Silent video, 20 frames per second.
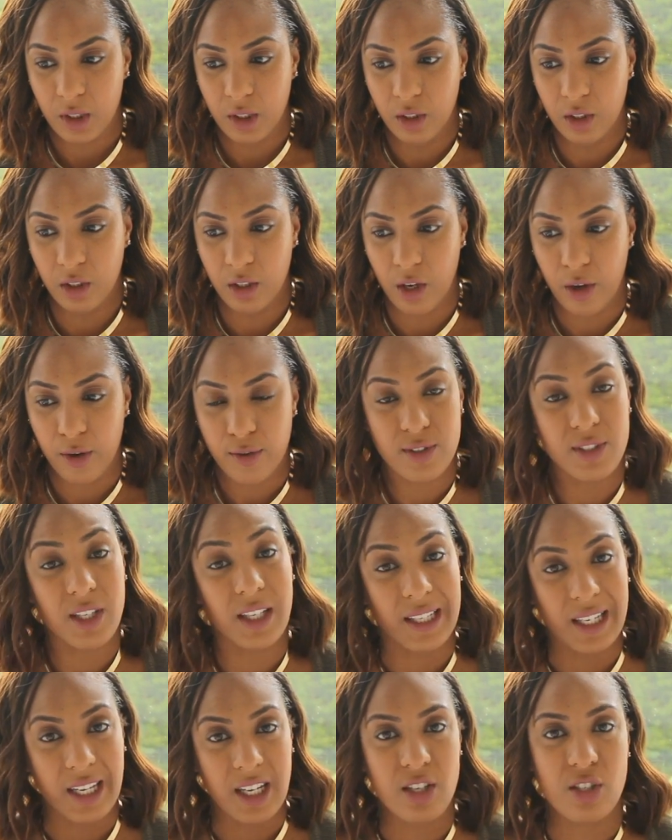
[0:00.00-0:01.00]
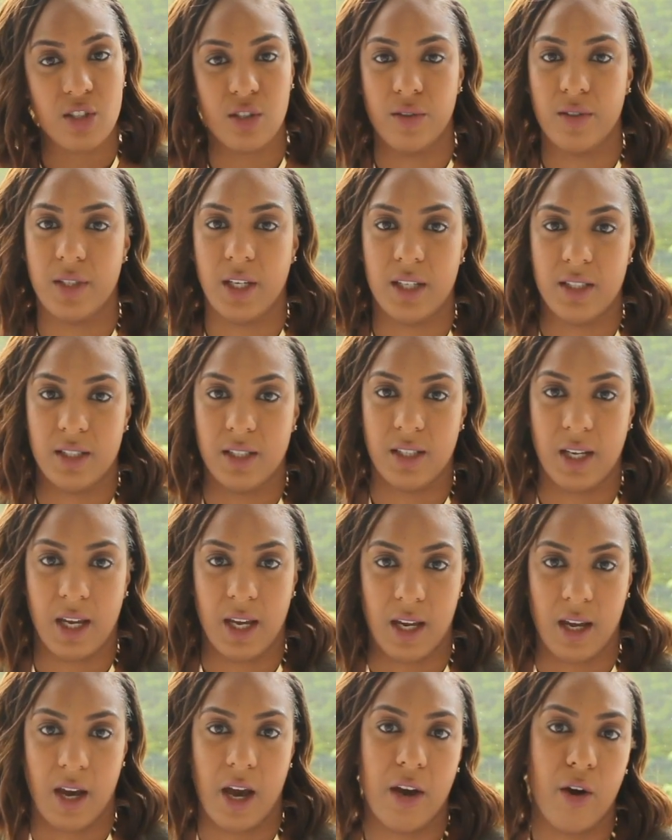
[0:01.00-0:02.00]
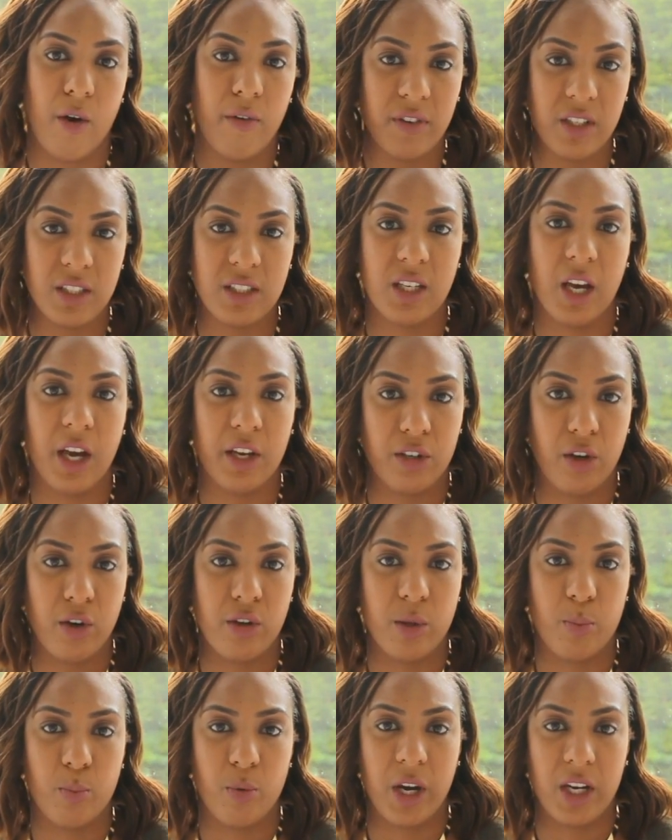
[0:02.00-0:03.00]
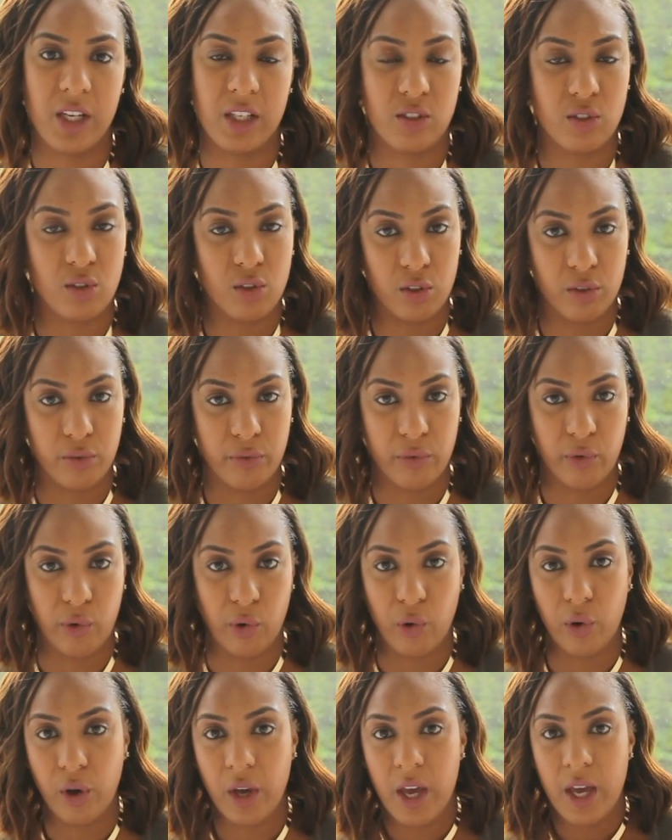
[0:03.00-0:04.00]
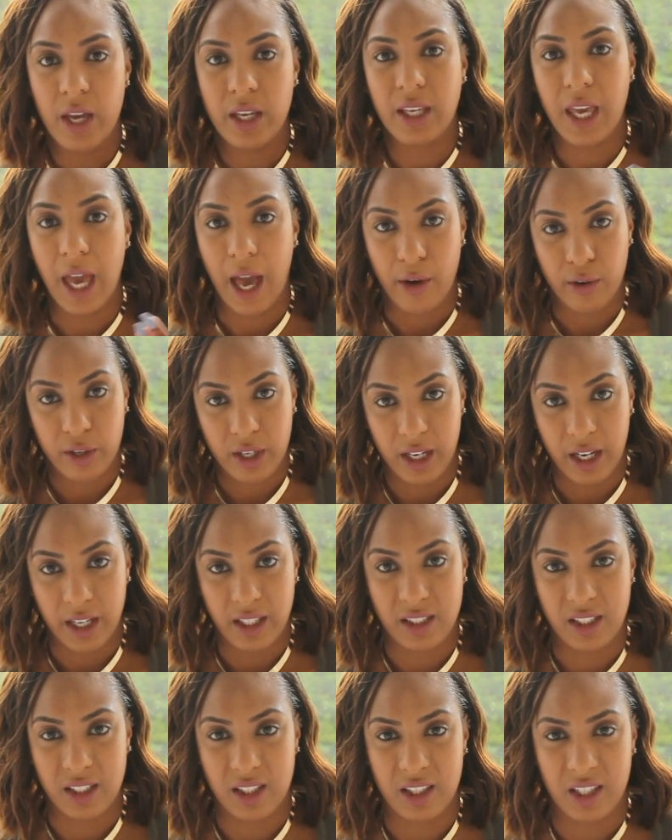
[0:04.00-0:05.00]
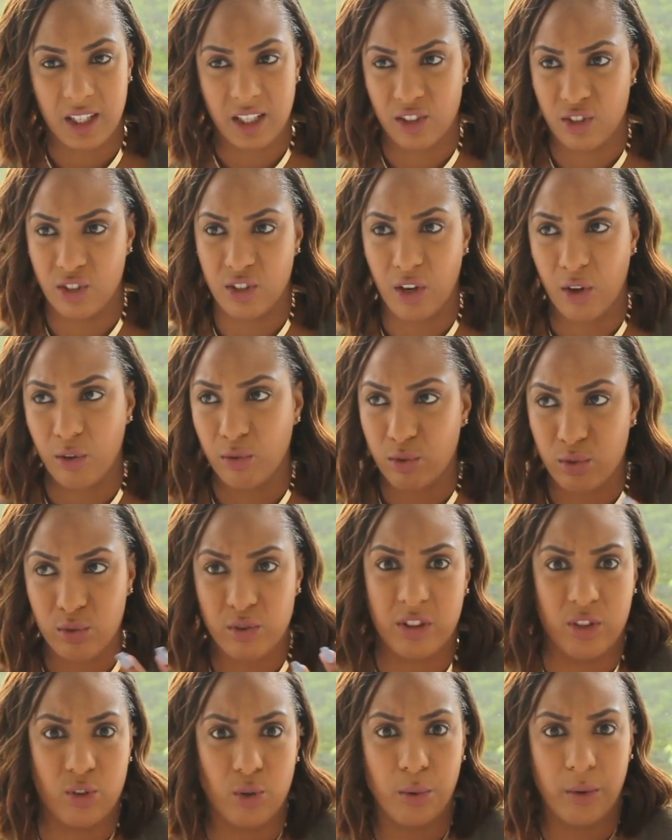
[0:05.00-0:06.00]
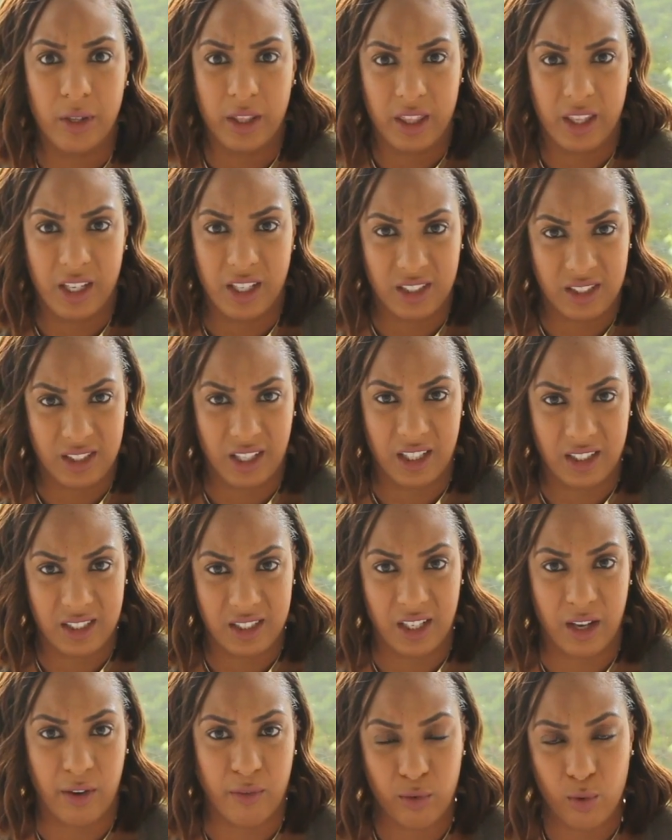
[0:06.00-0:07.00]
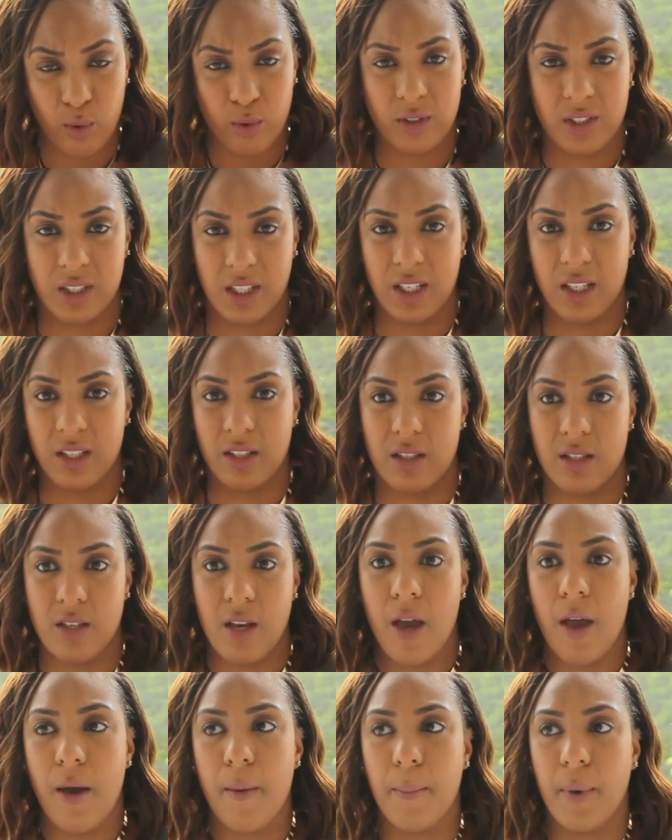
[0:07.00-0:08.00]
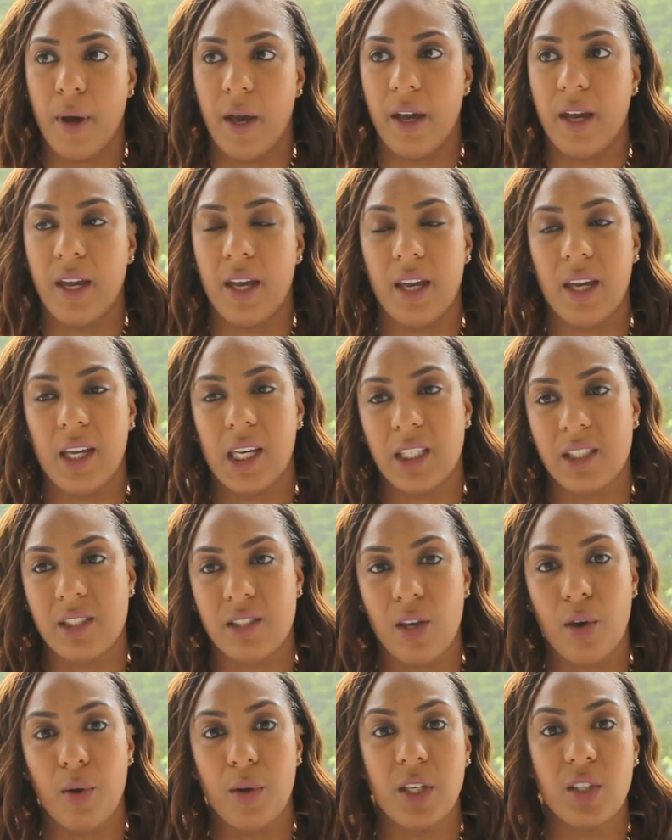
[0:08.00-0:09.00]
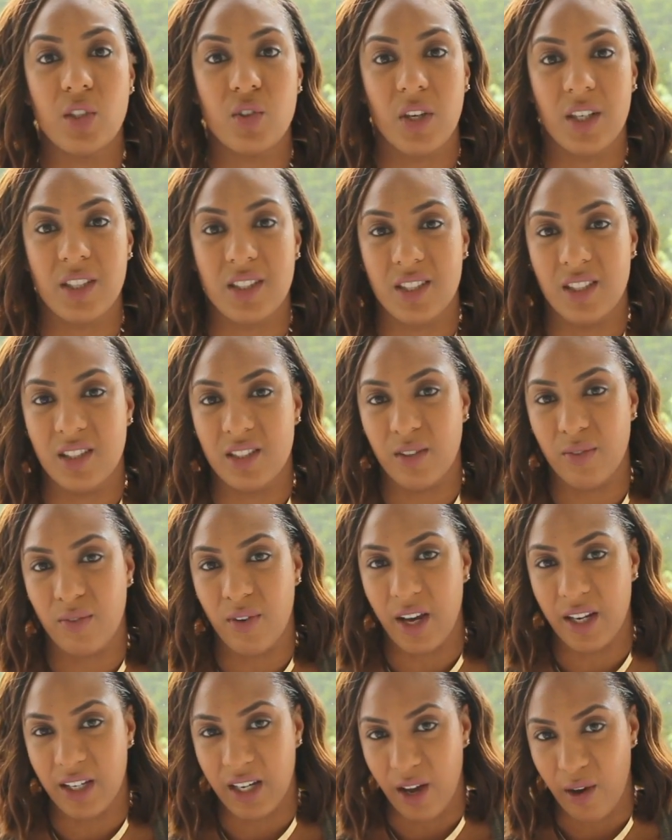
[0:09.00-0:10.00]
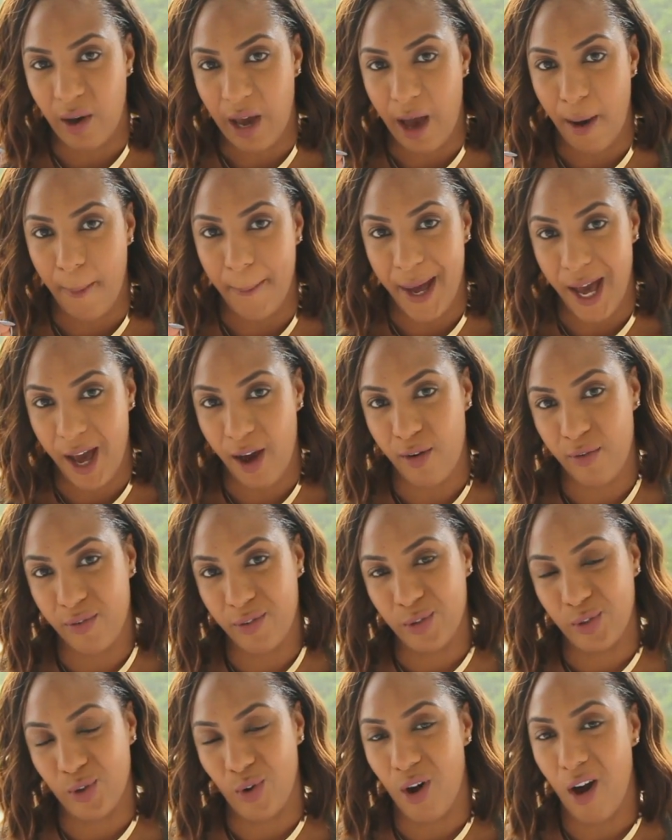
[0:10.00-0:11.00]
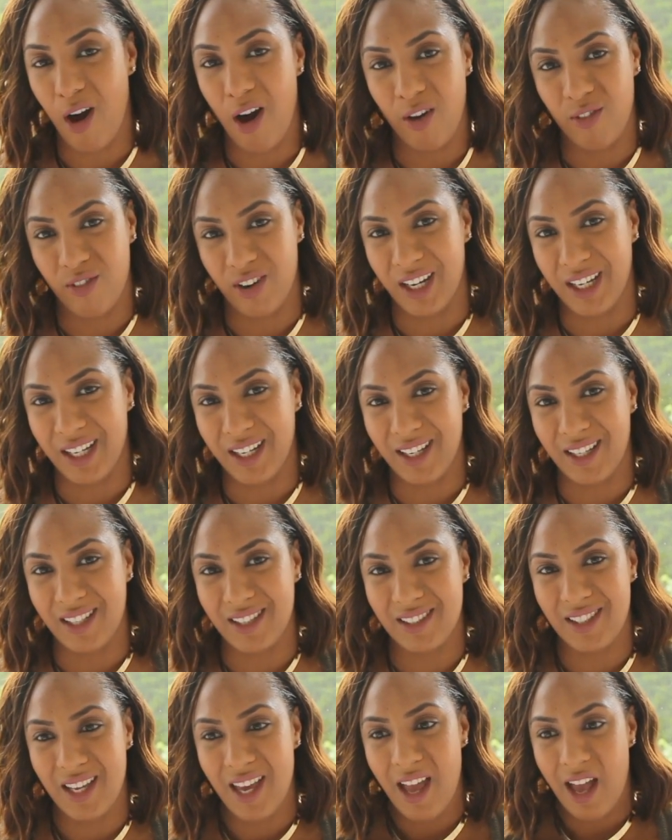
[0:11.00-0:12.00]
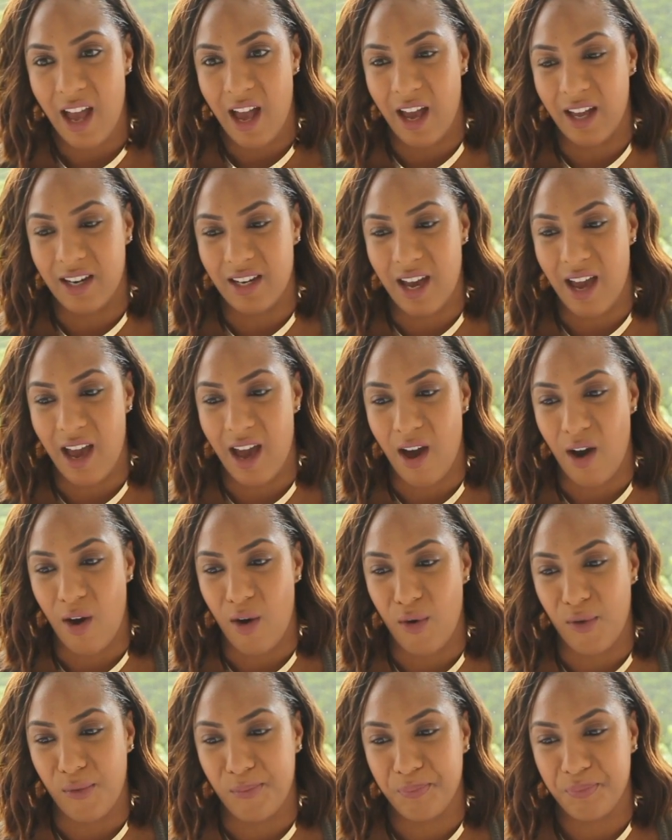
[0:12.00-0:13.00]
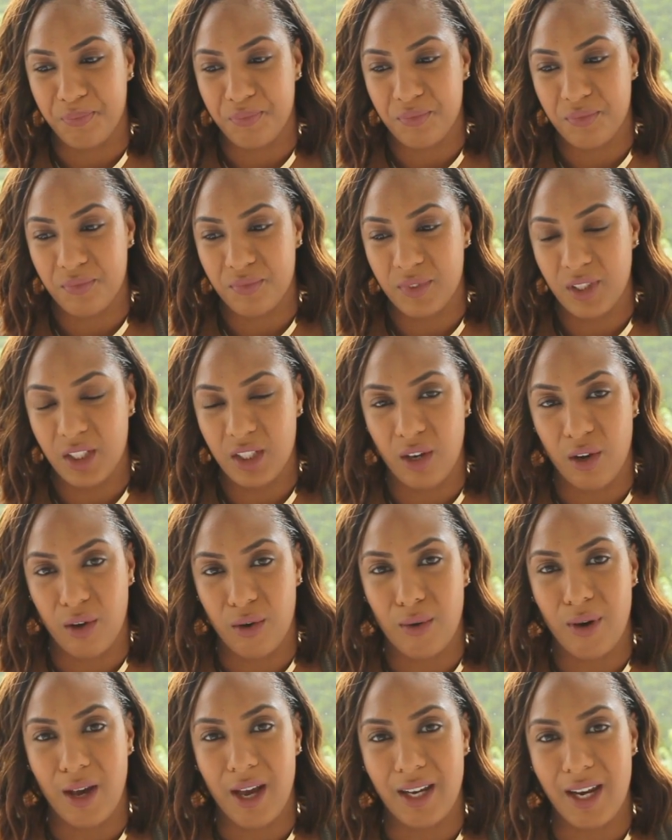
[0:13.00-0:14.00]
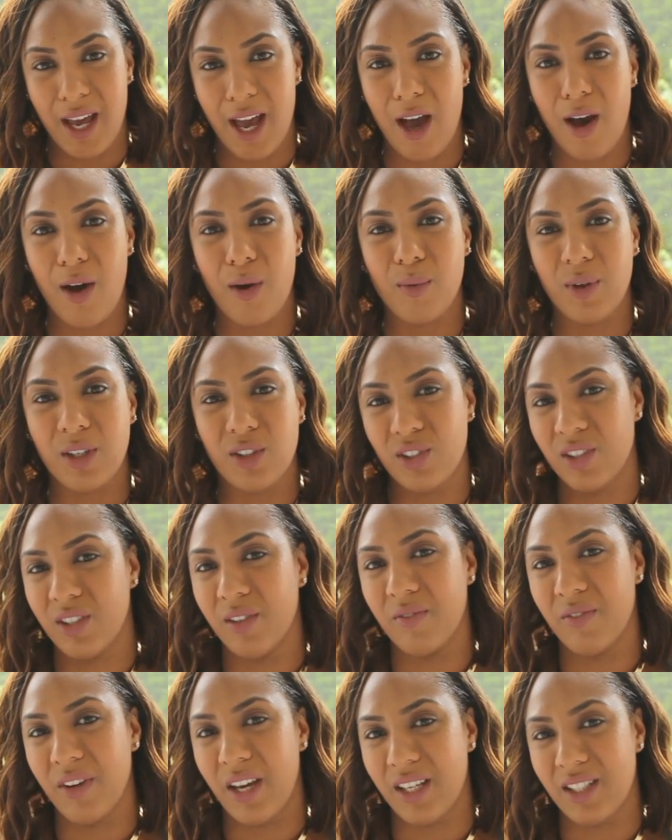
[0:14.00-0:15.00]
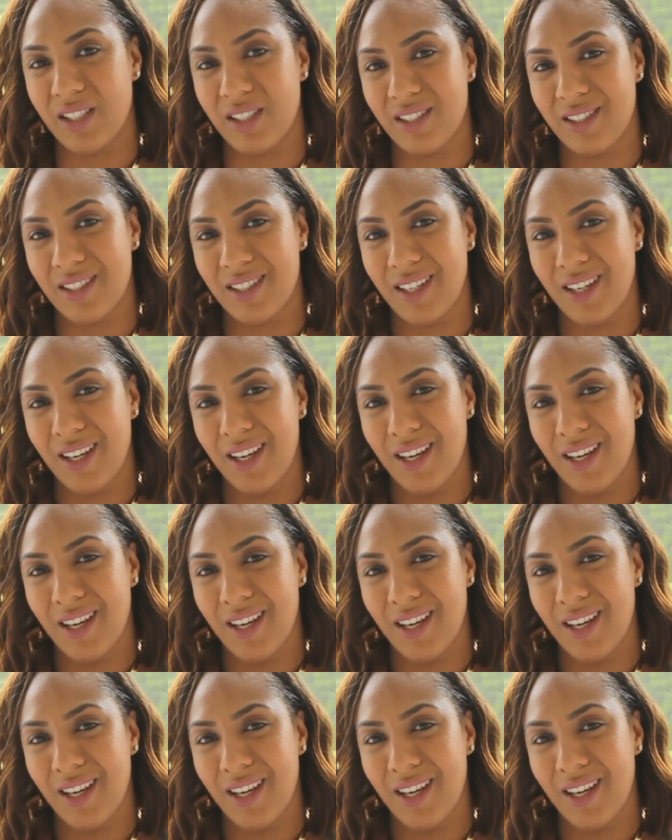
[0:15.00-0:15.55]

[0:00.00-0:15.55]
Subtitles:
lead you day to day? Obviously I know the brain is good for calculating things, doing things day to day, of course it is, but it's so interesting to find out how powerful your heart really is, and how we should invest